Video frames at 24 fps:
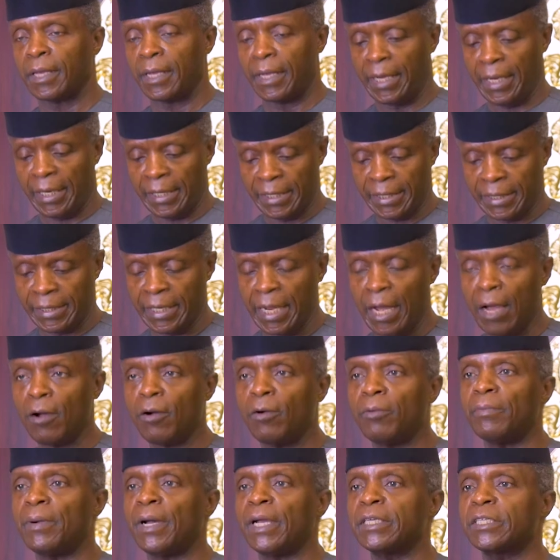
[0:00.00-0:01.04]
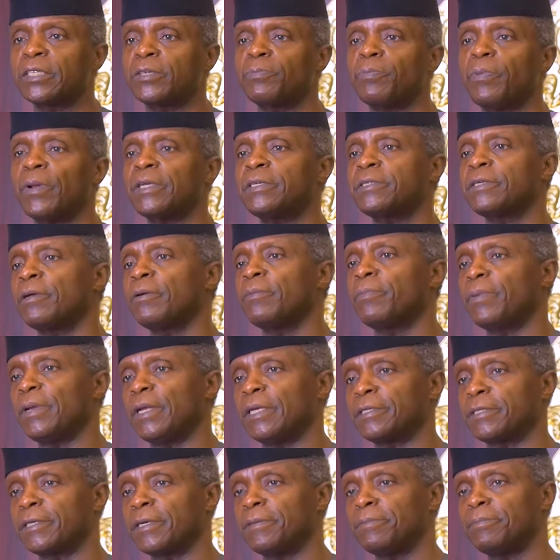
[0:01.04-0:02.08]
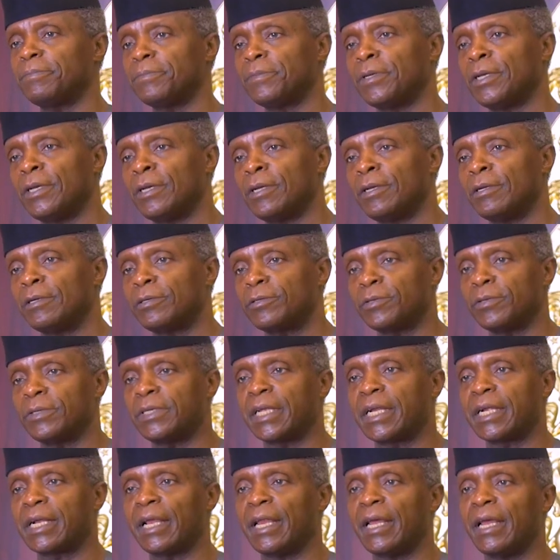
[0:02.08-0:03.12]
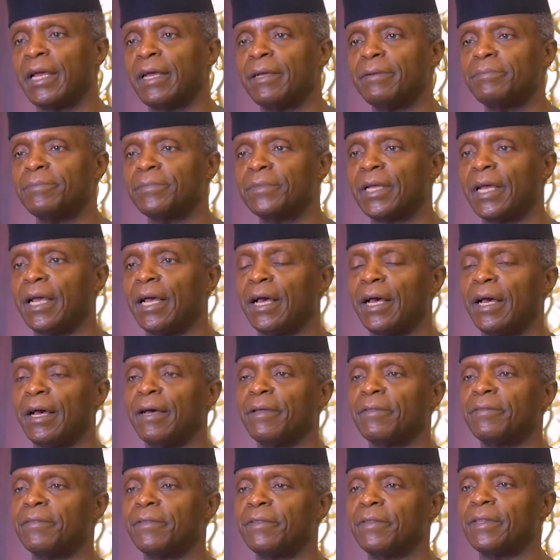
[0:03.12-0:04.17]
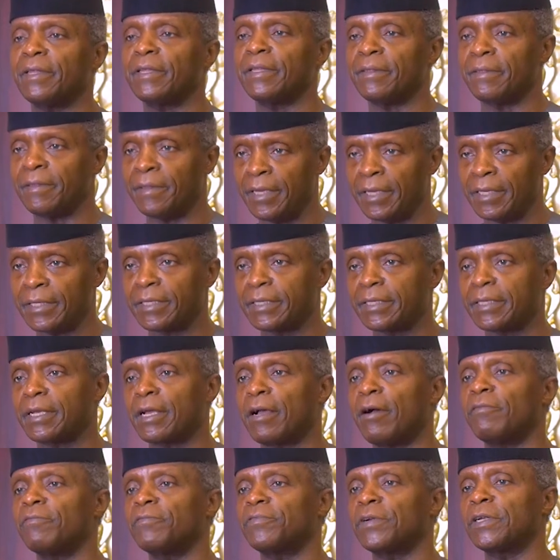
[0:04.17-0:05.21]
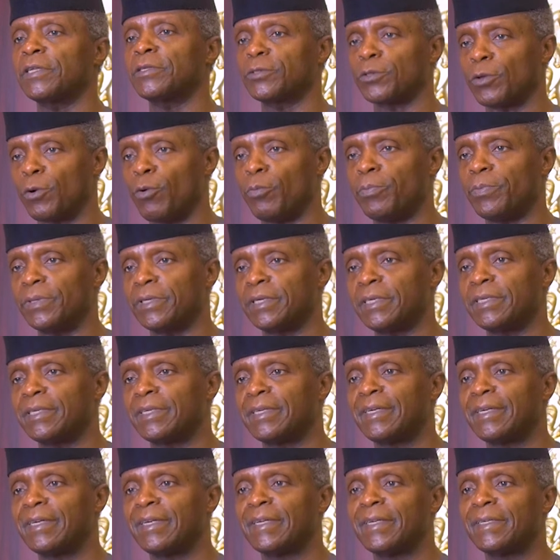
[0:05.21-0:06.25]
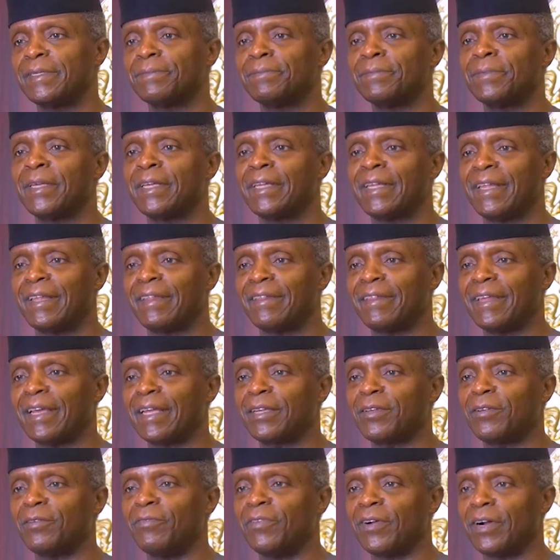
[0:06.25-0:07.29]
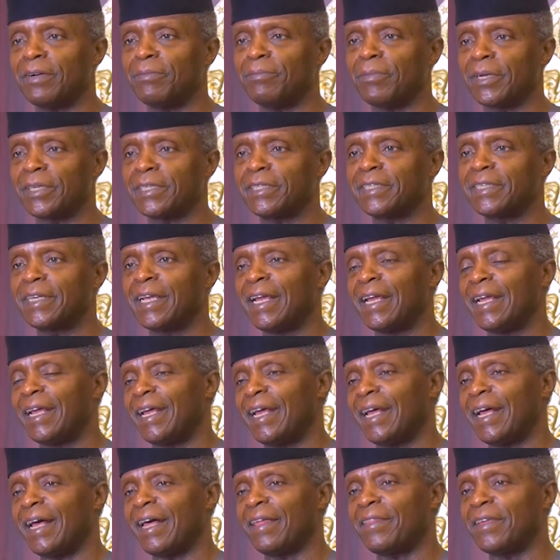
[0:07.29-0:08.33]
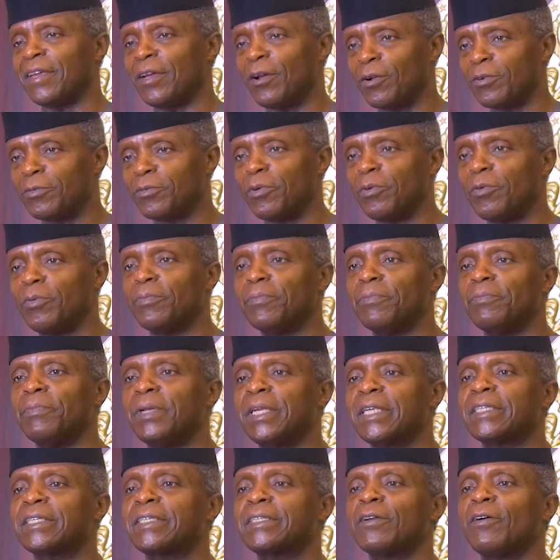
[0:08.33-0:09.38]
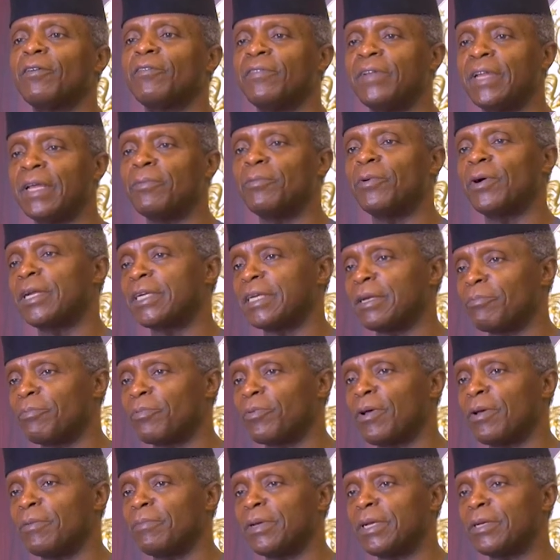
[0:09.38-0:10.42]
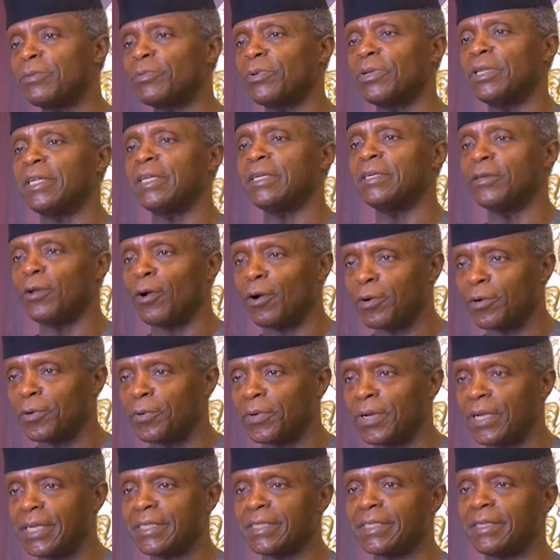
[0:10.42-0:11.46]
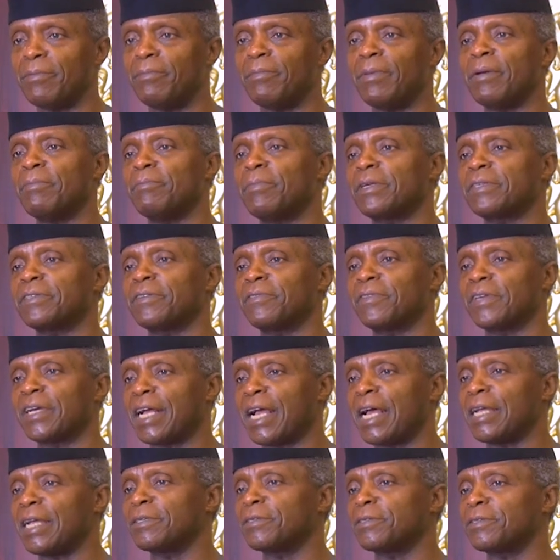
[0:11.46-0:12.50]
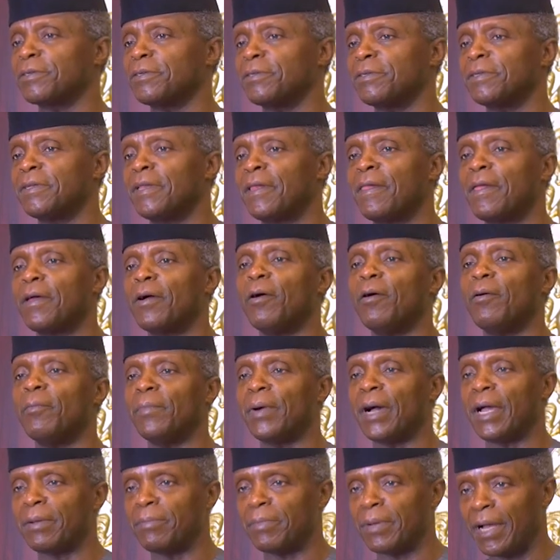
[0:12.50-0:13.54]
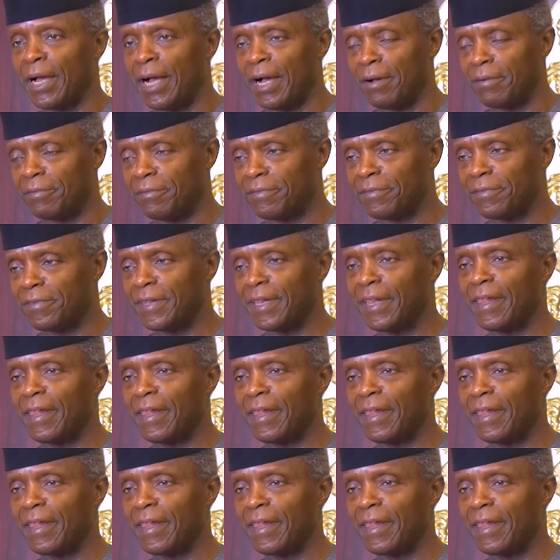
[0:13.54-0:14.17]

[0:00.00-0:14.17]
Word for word: It is now my special pleasure to declare uh, this conference open. Thank you very much. Uh, the Honourable Minister of Labour and Employment will inaugurate the members of the Council on my behalf.